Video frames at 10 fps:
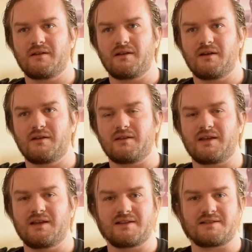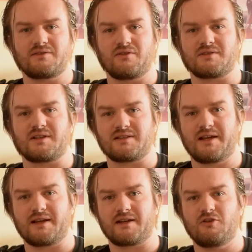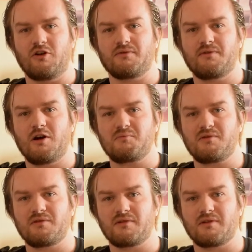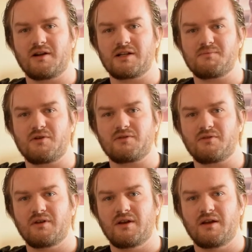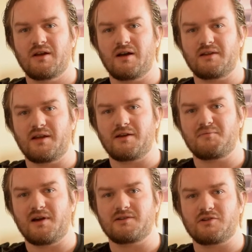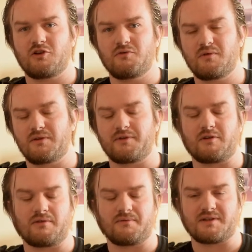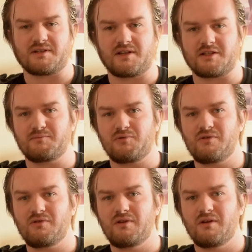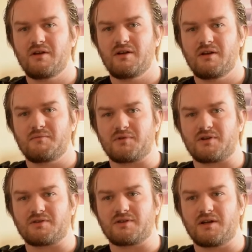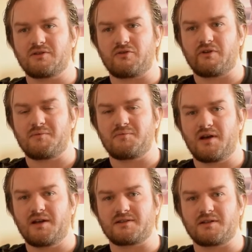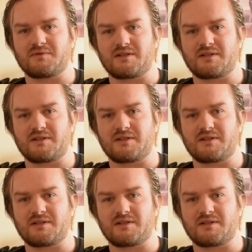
the case does get taken off of Hopper and his partner, and the FBI took over, the Federal Investigation Bureau, because another FBI agent that was